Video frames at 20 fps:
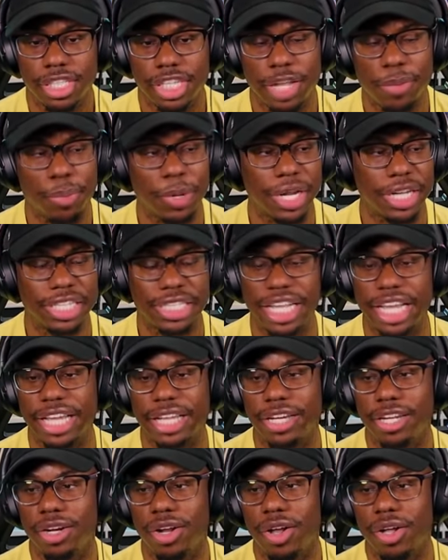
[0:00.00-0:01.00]
They probably
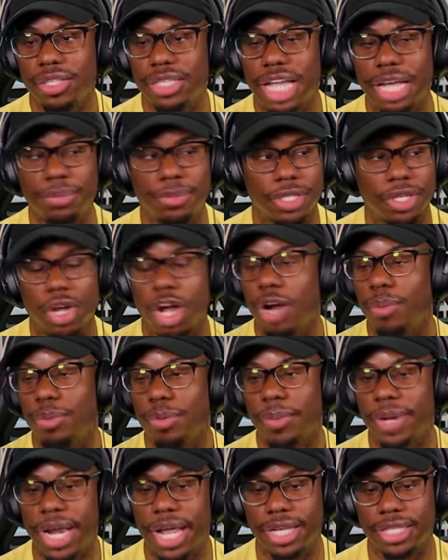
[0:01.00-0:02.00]
taking in all types of
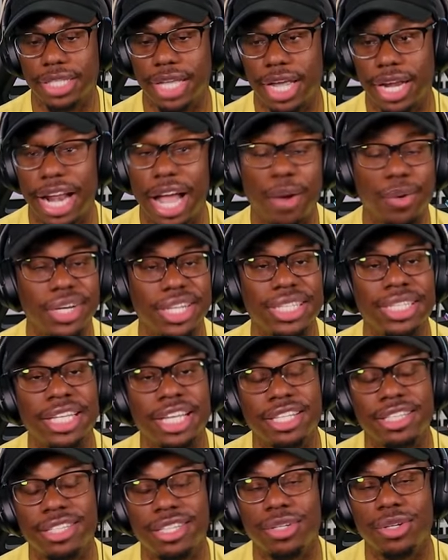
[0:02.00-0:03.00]
carbon monoxide. How are these
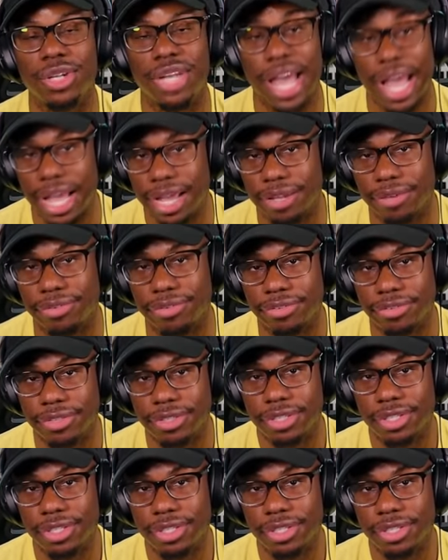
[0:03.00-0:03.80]
kids still alive?